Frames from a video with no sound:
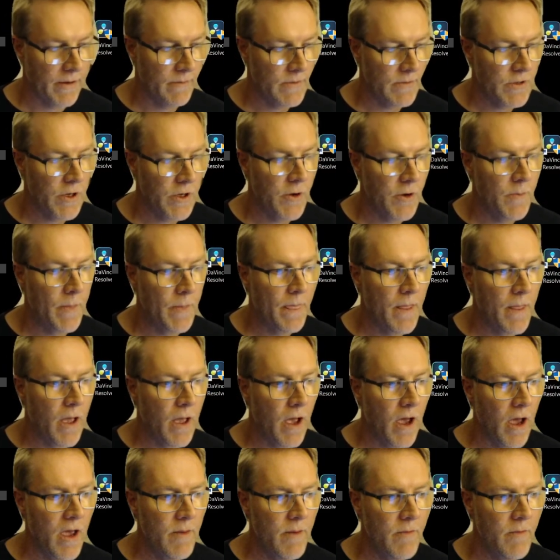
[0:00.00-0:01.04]
So
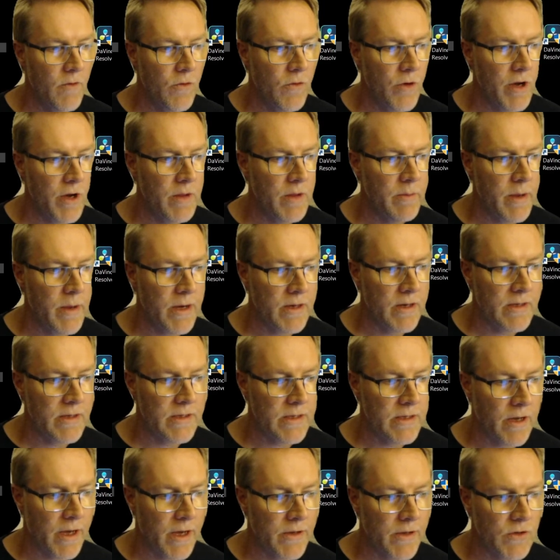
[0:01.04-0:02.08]
I am already been
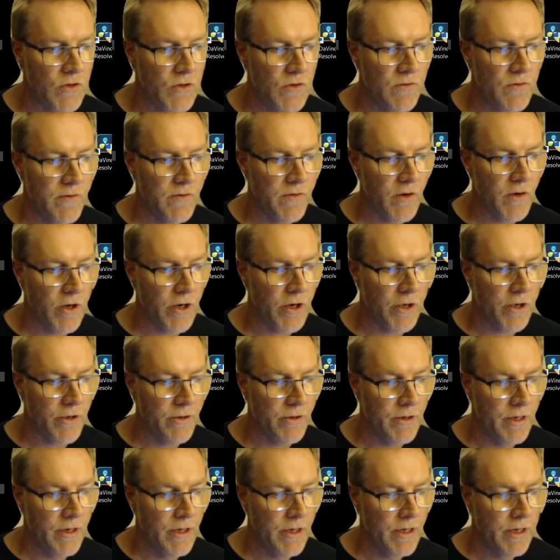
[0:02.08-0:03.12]
assigned to follow
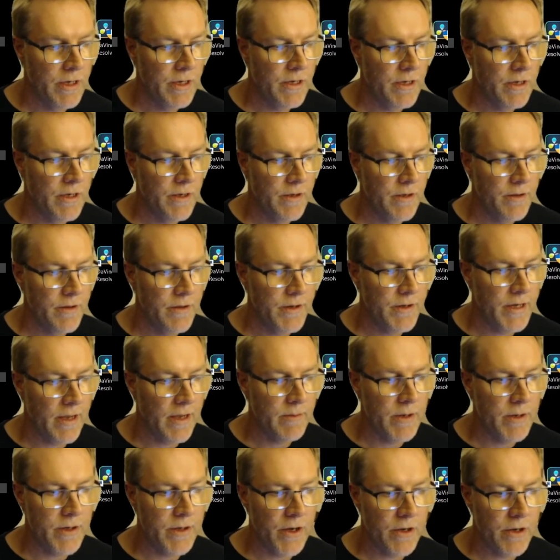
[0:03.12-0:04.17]
the
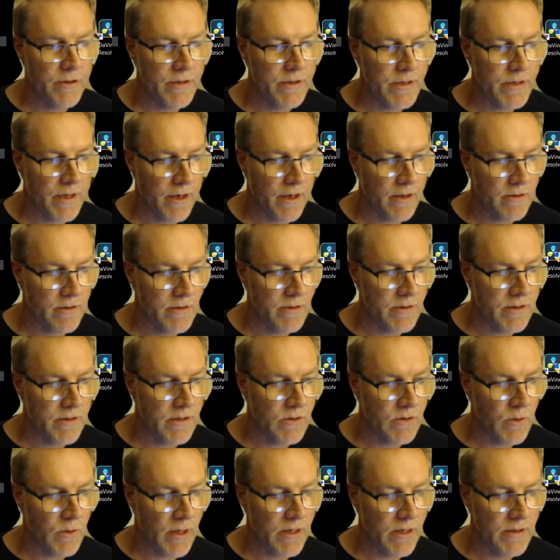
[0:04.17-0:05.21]
Dublin hotels as
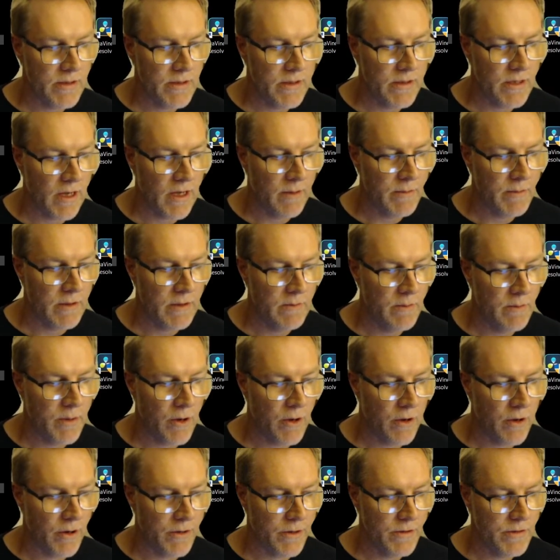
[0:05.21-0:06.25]
well as the Dublin
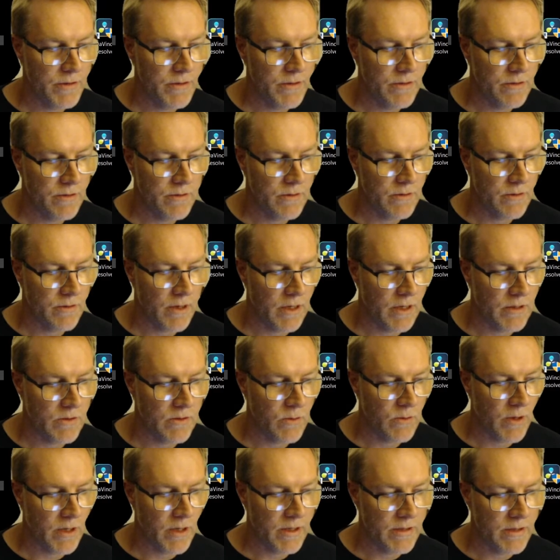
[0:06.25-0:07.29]
bars as
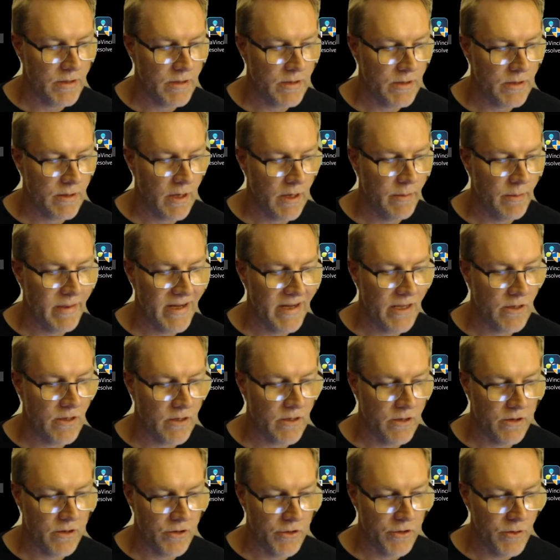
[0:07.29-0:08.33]
well as Abilito
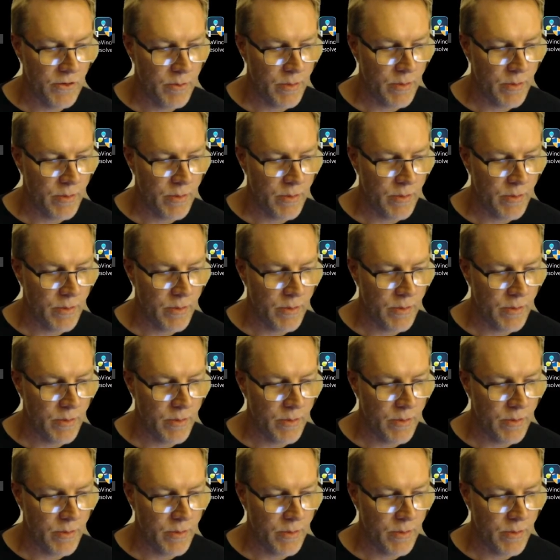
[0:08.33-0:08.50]
group.